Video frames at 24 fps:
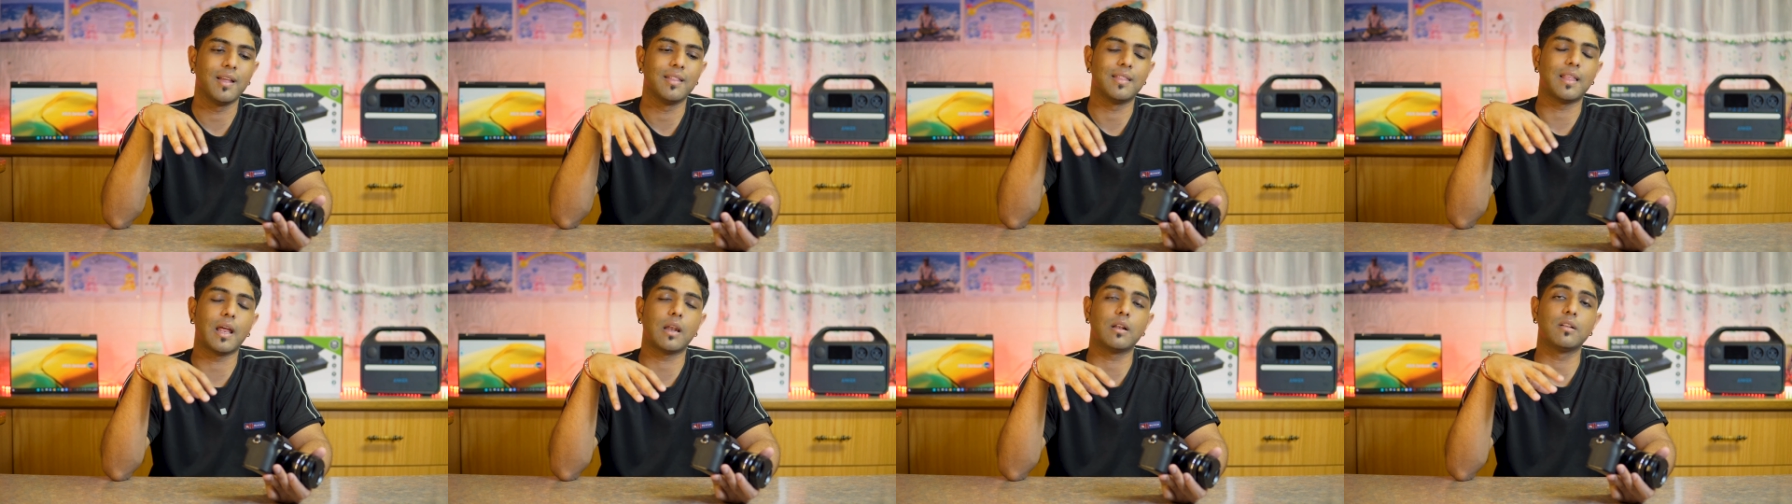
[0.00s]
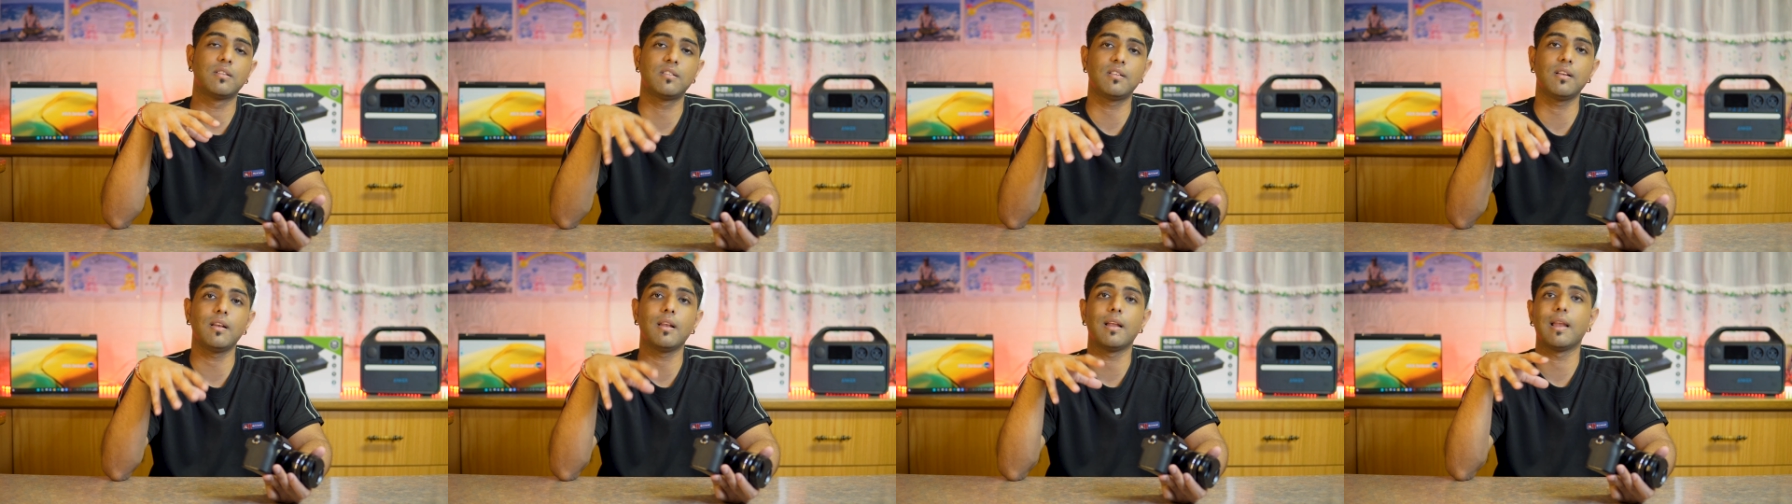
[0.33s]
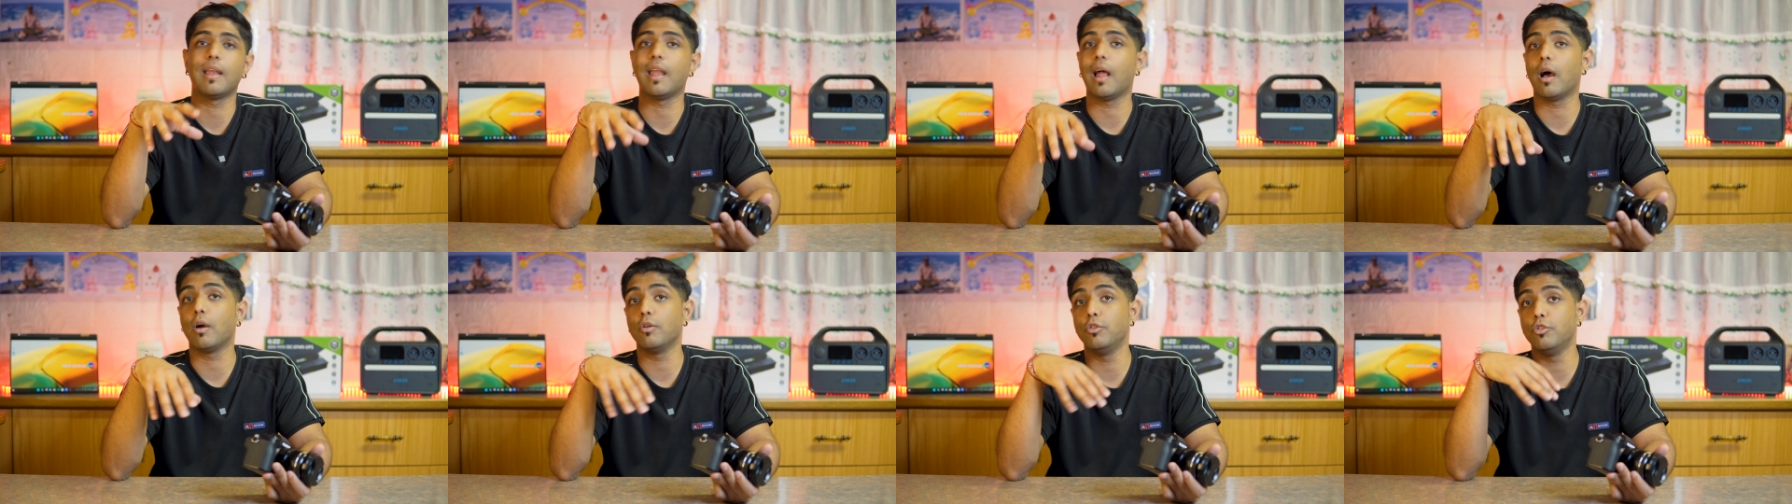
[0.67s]
that will still
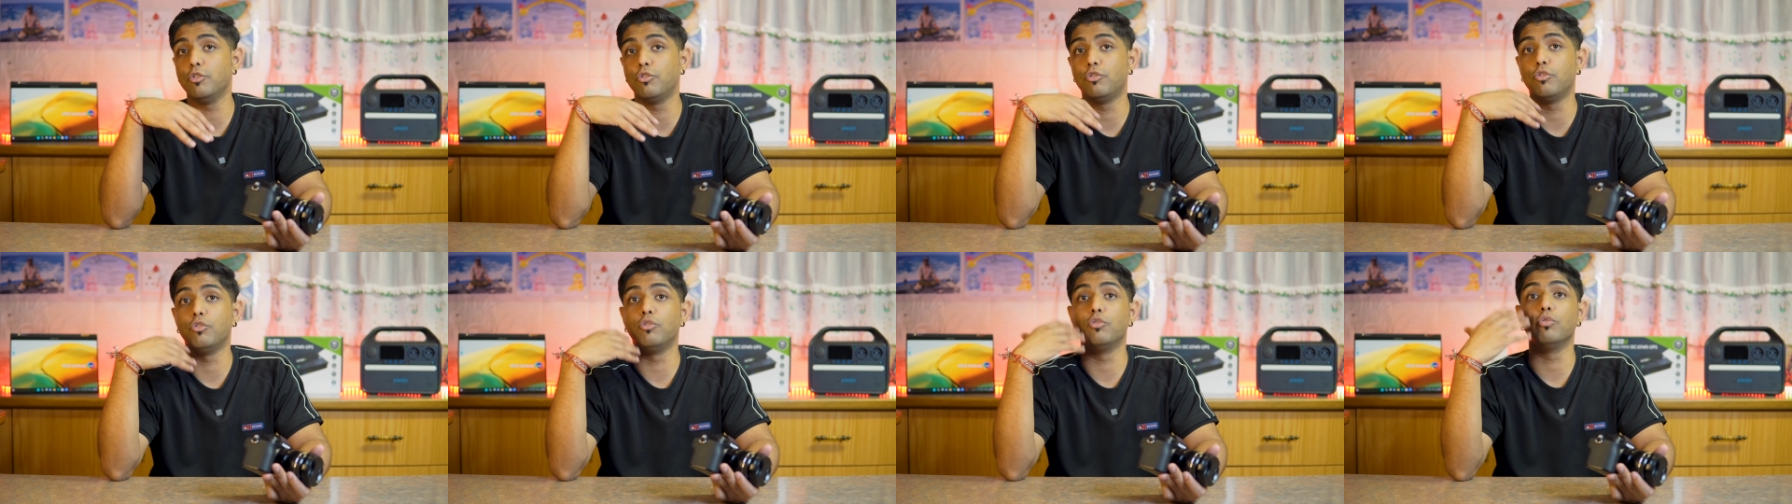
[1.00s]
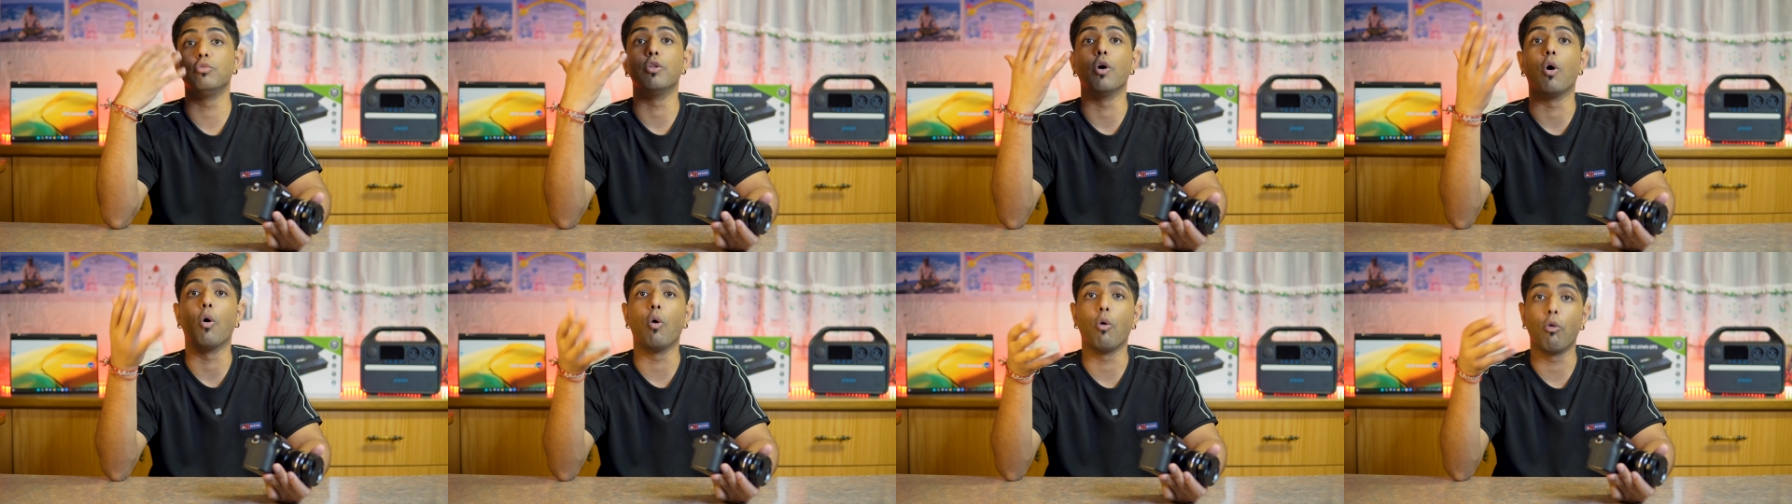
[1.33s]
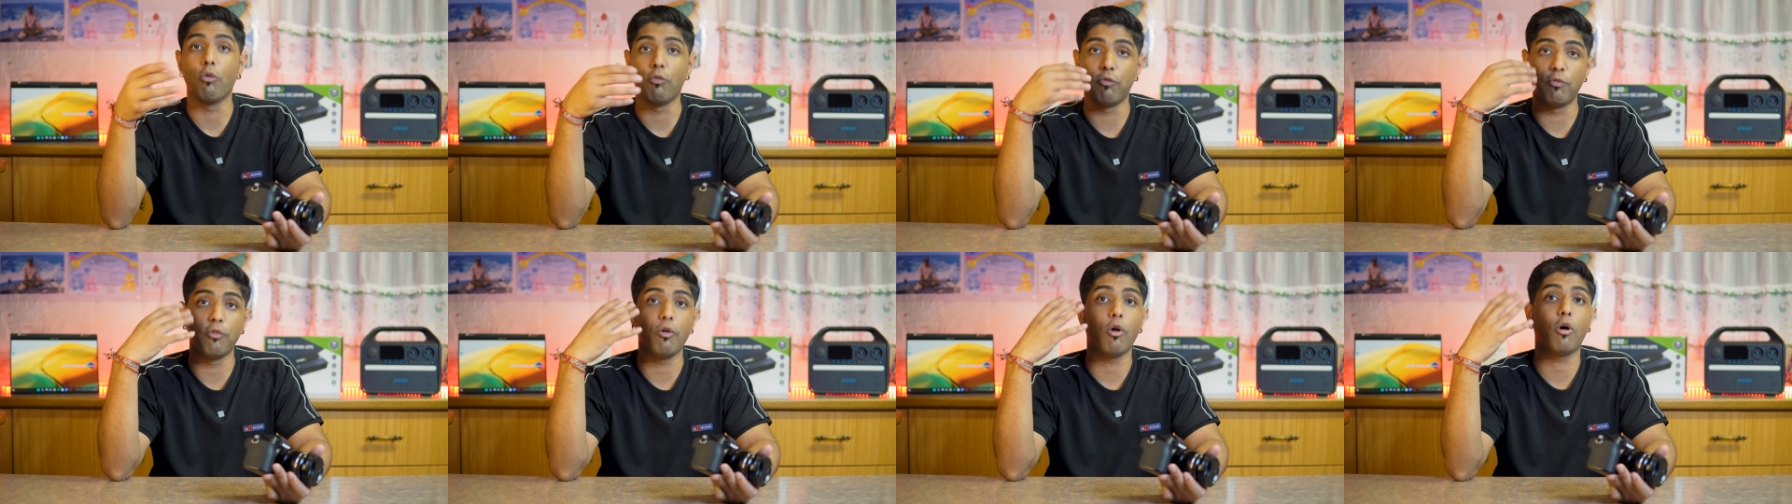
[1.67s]
allow you to do the
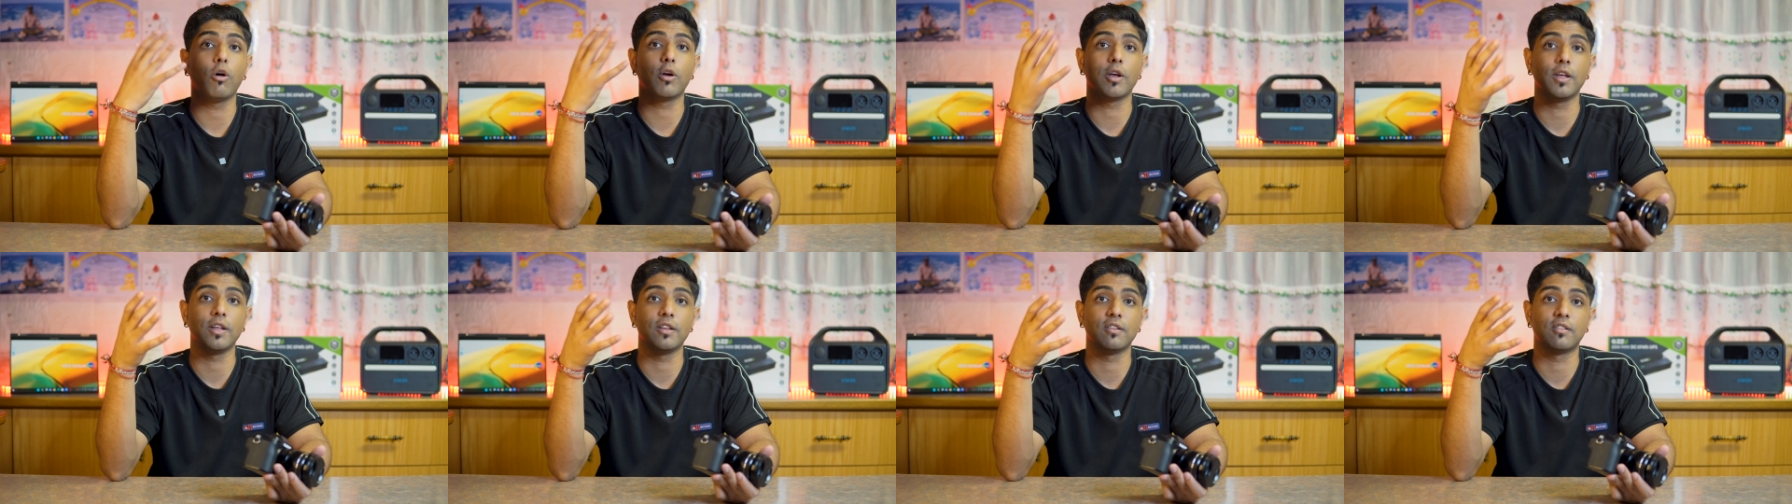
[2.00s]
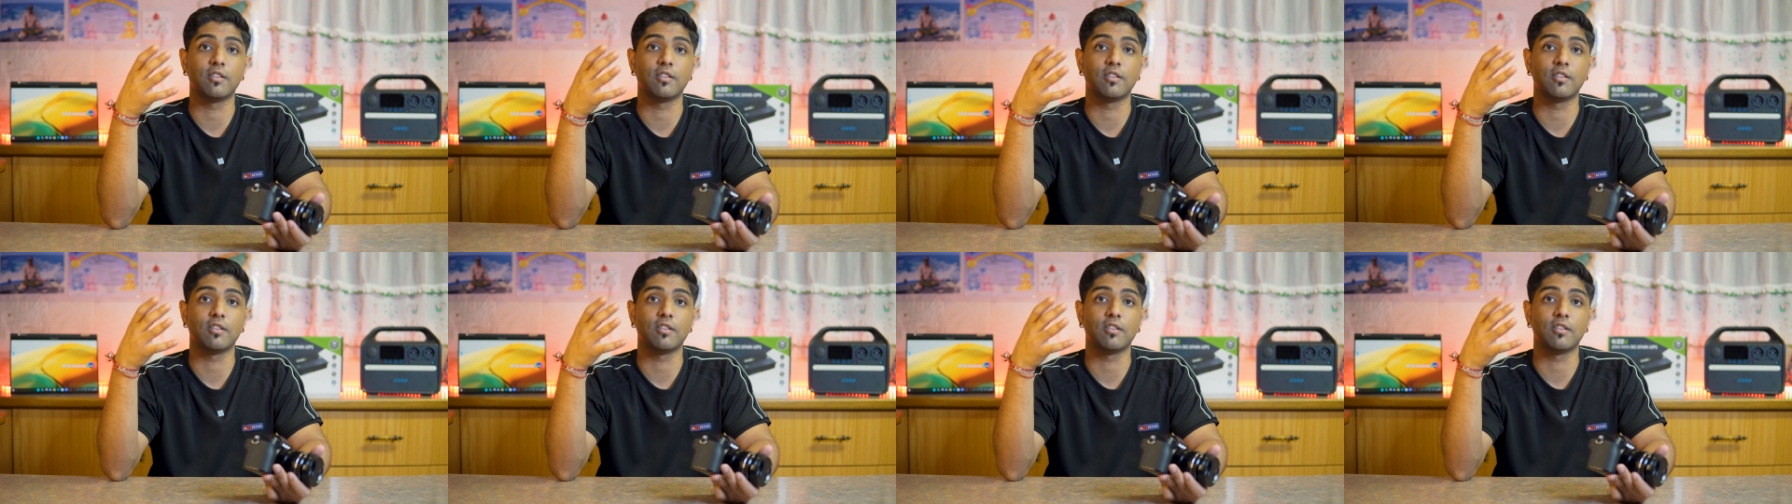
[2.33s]
whole vlogging